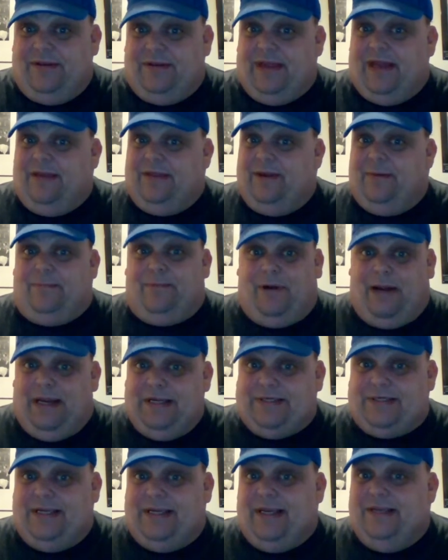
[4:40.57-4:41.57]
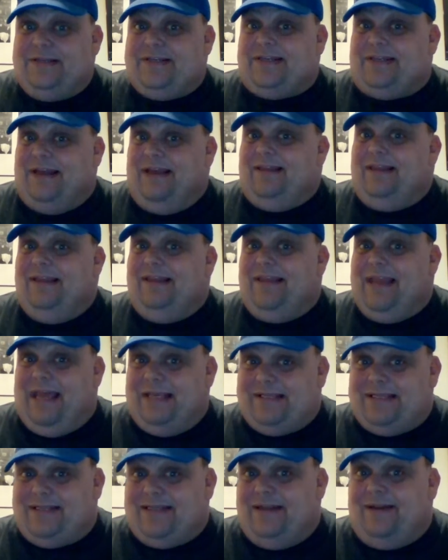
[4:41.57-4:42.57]
Now their pricing is slightly
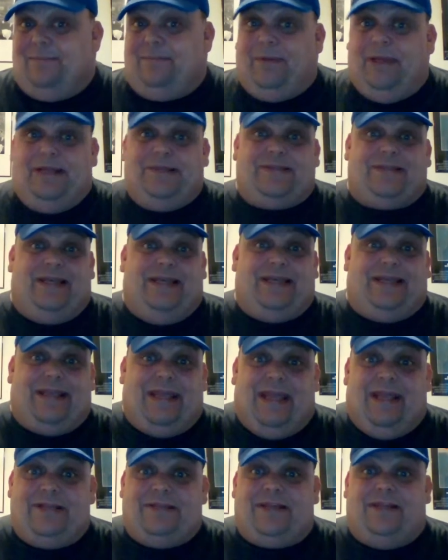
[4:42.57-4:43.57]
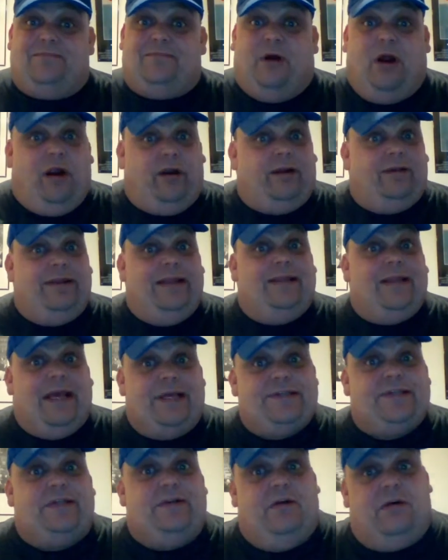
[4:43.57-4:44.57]
less than a place like Gates and markedly
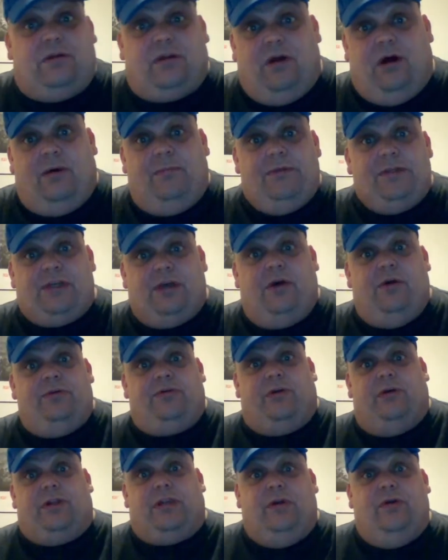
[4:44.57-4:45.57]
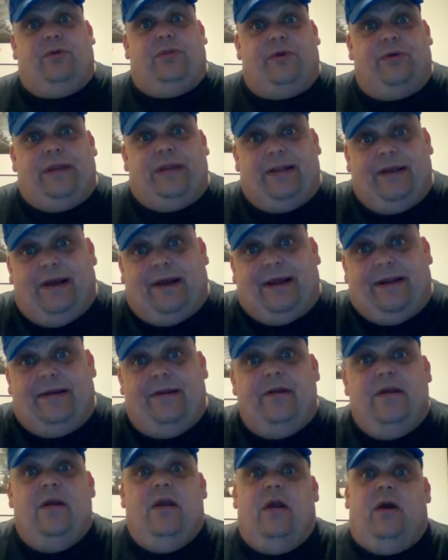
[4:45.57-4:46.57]
less than Oklahoma Joe's or
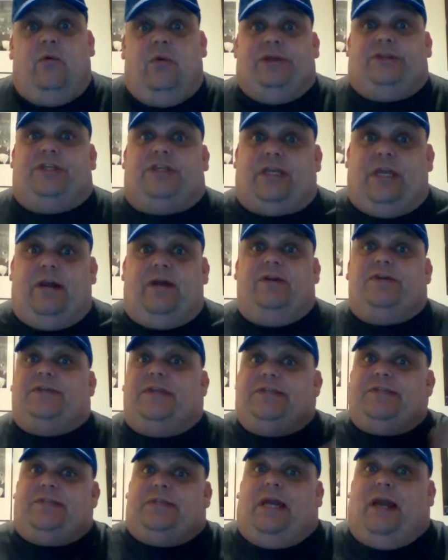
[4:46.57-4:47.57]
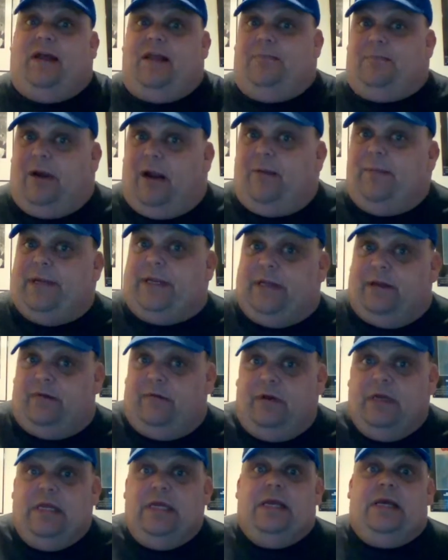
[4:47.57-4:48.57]
Q39, which shares this style of barbecue.